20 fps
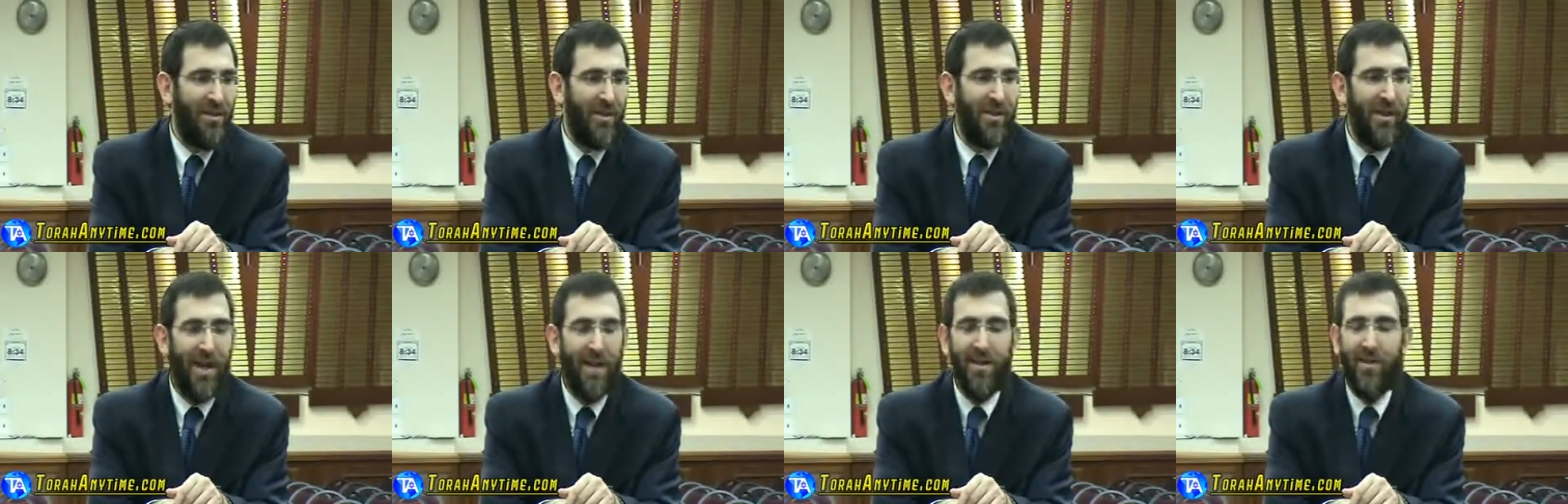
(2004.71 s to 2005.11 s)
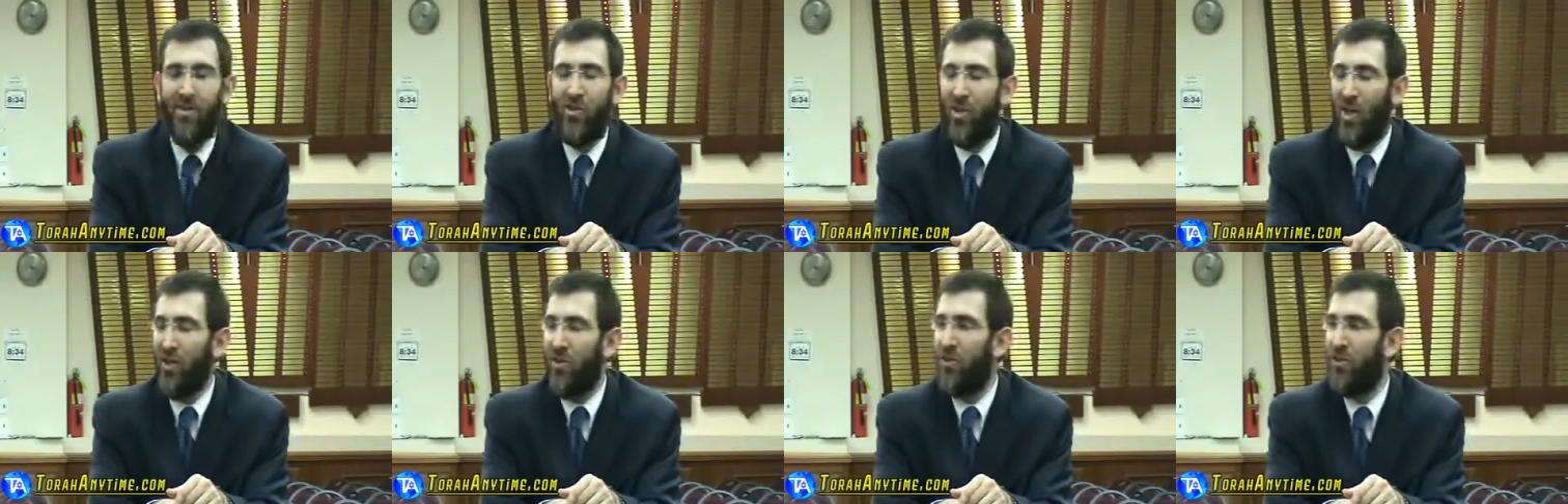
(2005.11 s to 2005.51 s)
does that
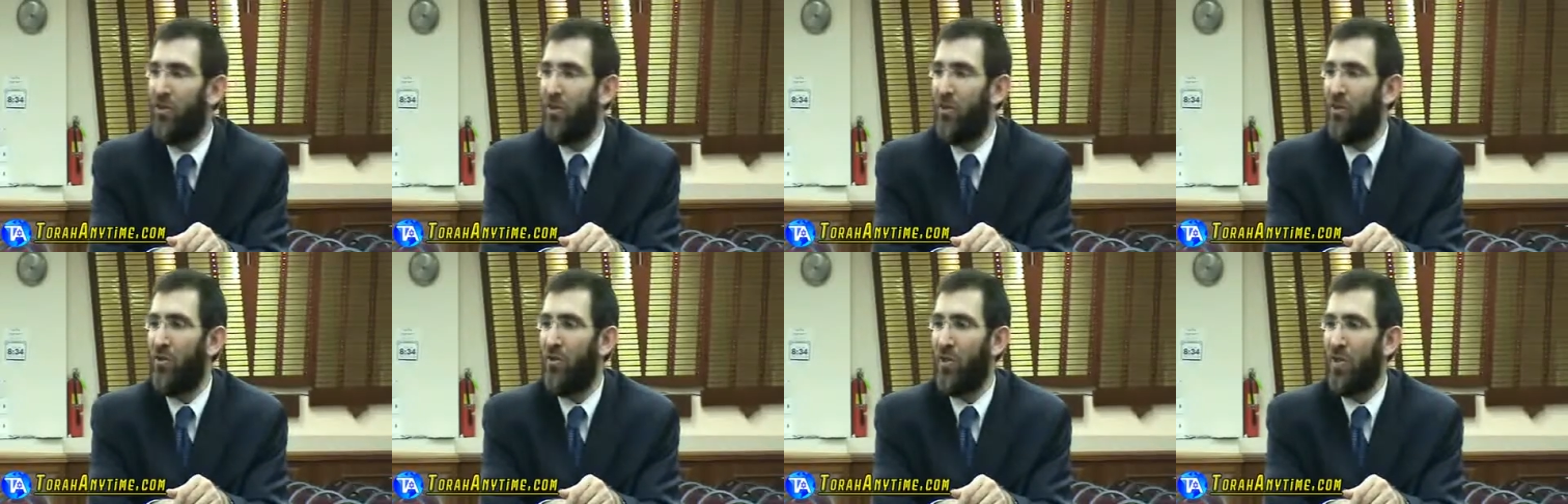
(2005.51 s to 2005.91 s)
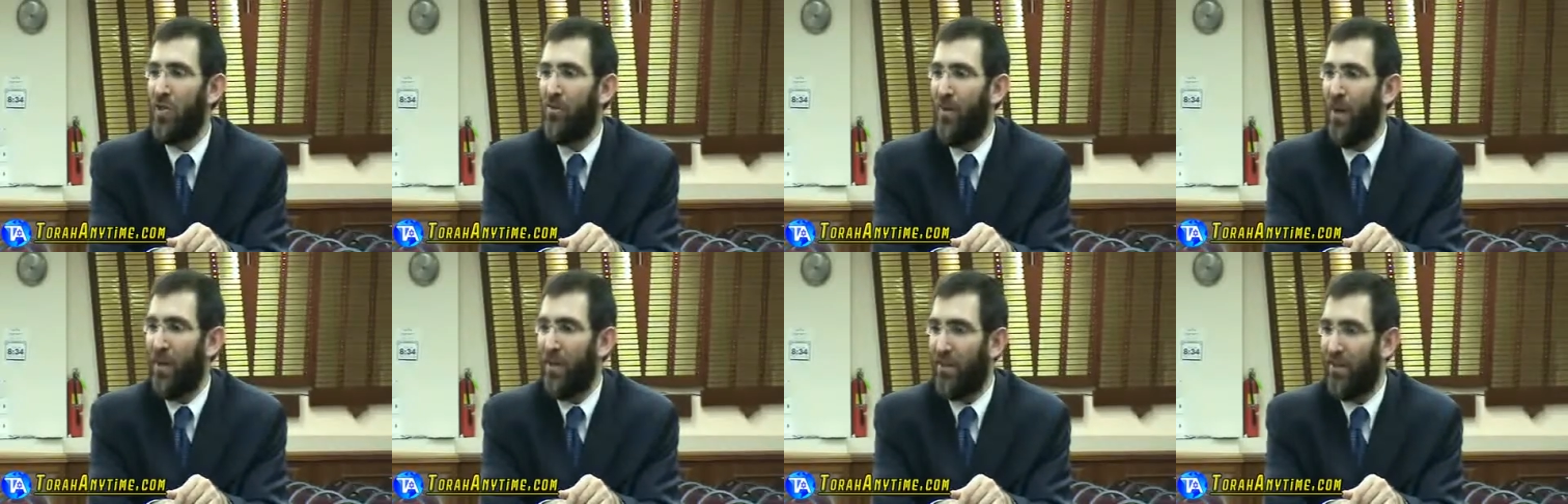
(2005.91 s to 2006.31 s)
engender your
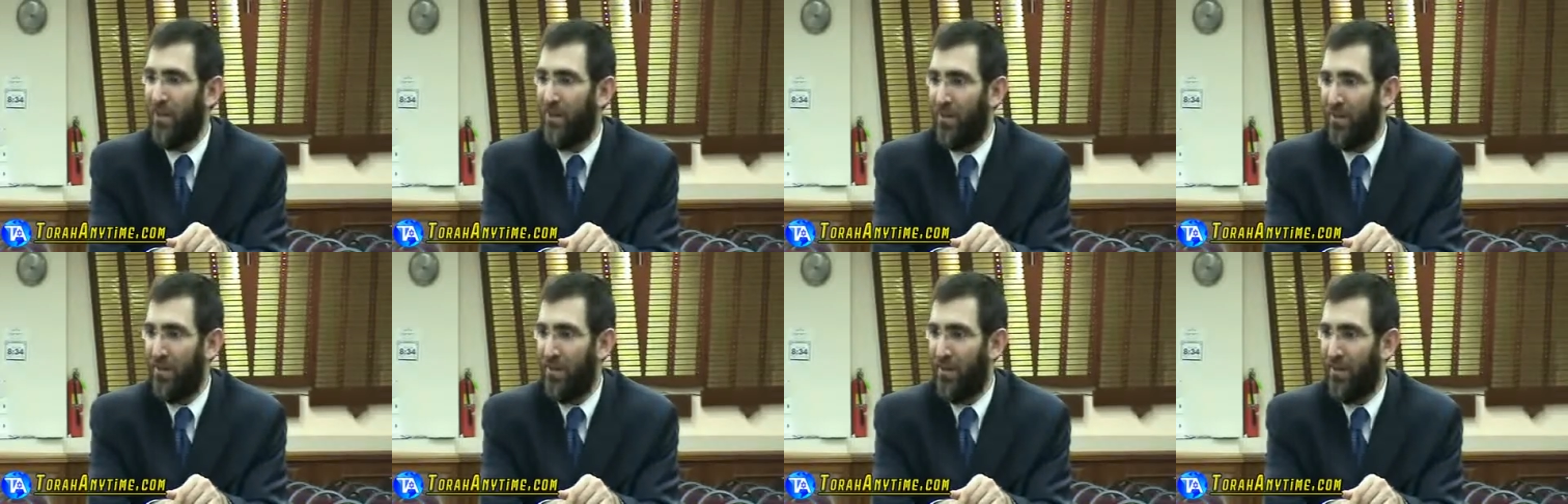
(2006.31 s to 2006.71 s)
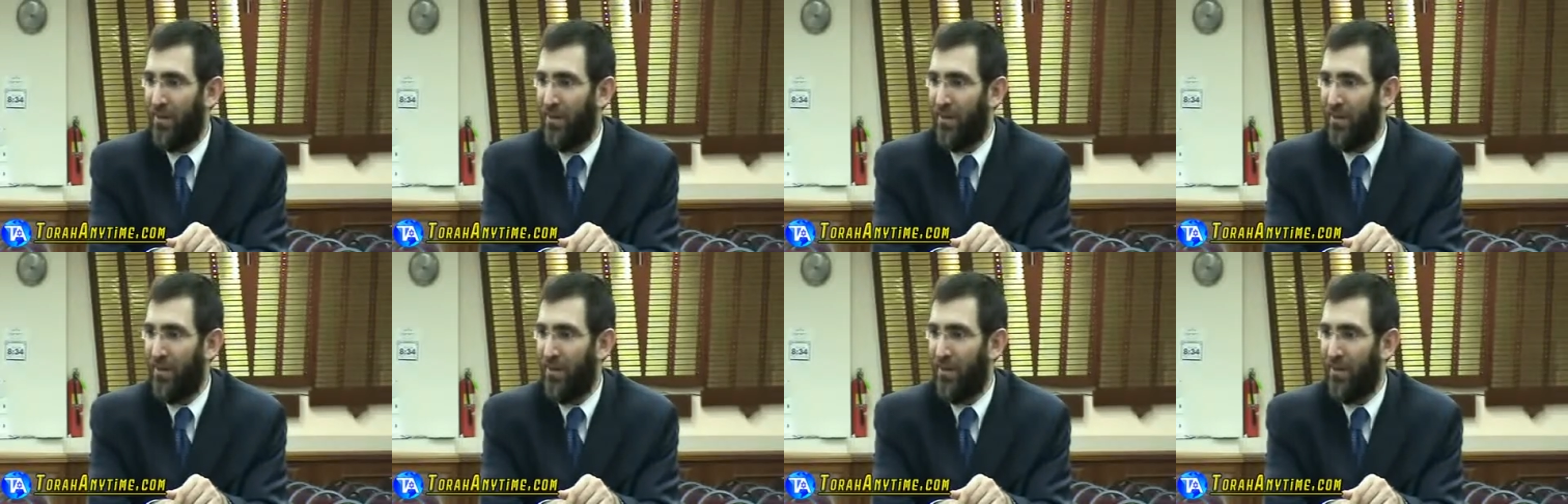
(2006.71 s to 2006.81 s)
respect?